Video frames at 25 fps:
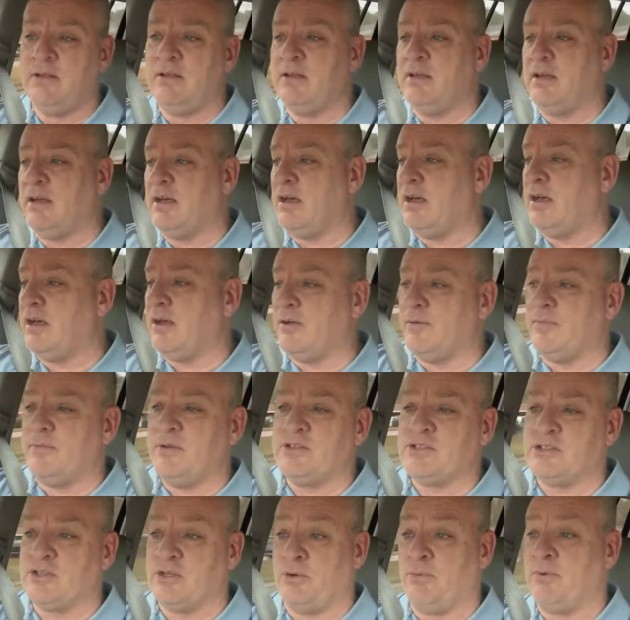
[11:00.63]

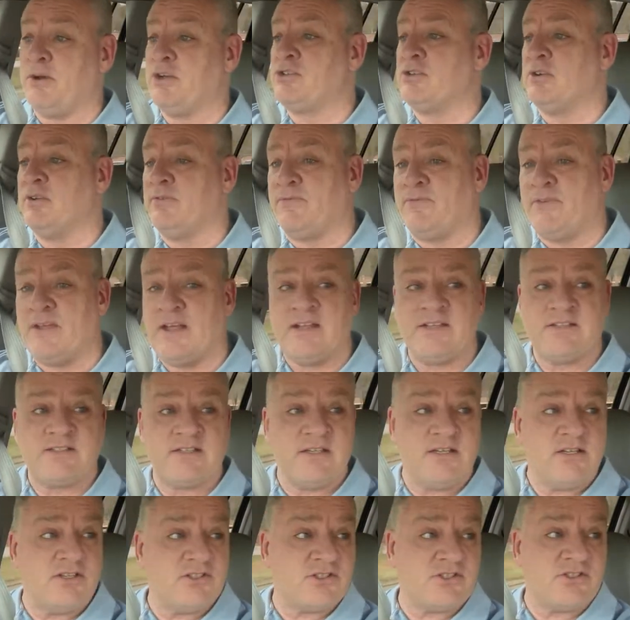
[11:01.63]
It's the original fence,
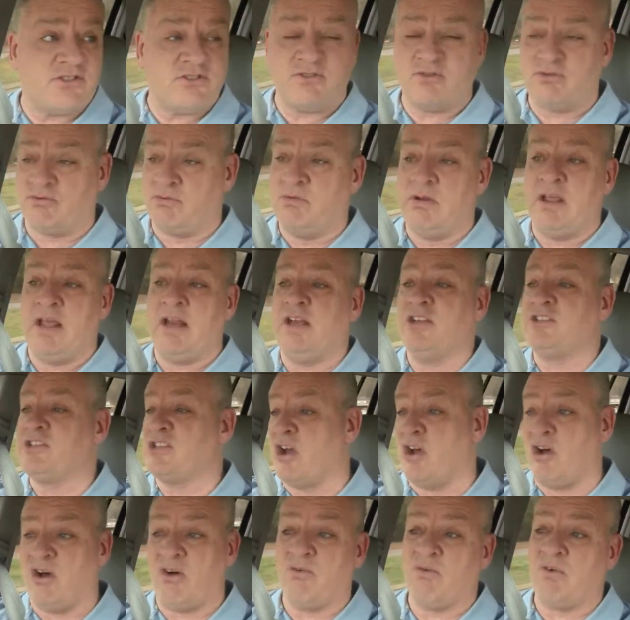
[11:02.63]
and it's
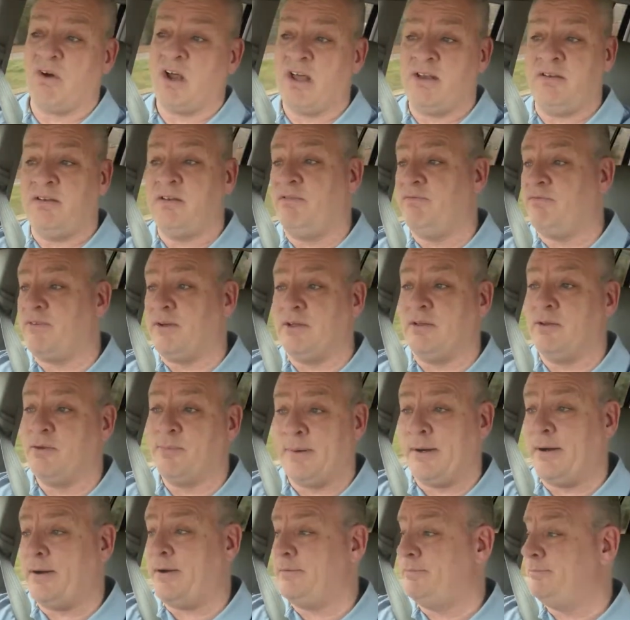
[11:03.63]
all rotten and falling
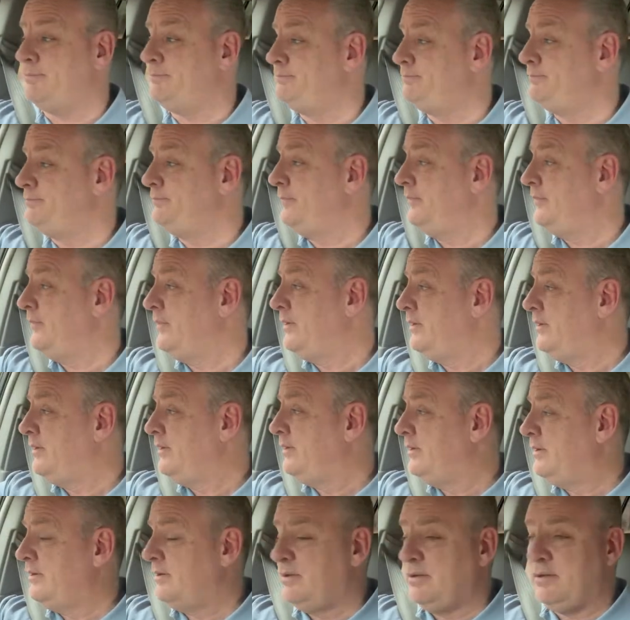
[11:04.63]
apart.
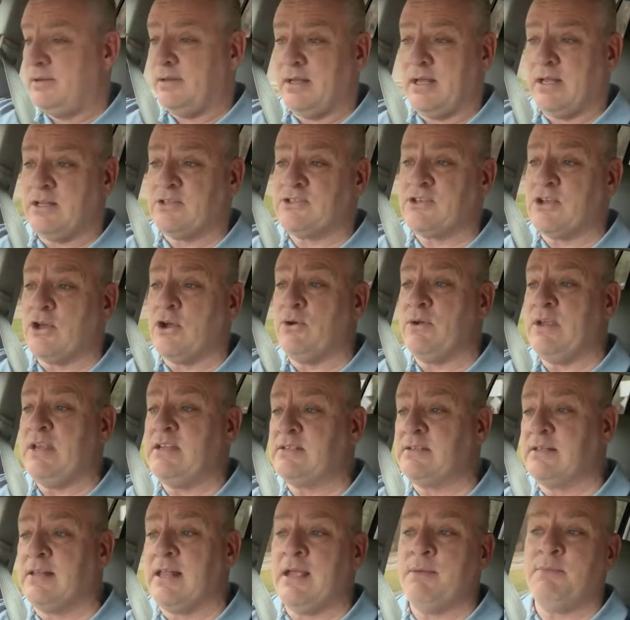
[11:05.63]
And so
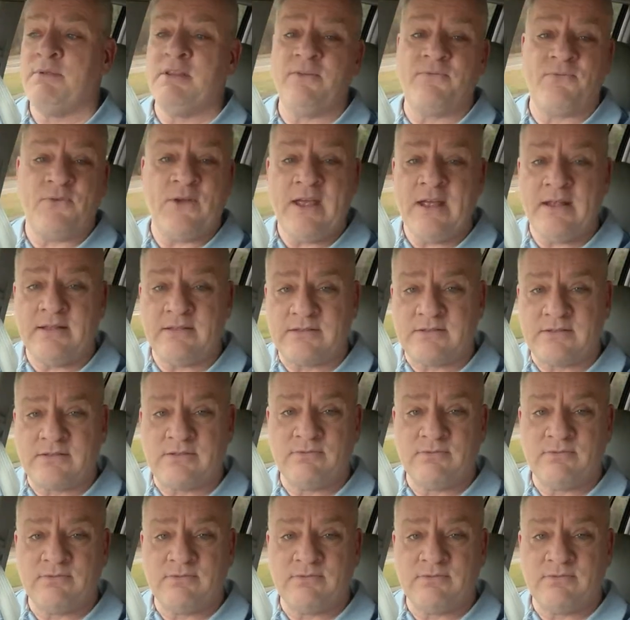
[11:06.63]
he's claiming the fence.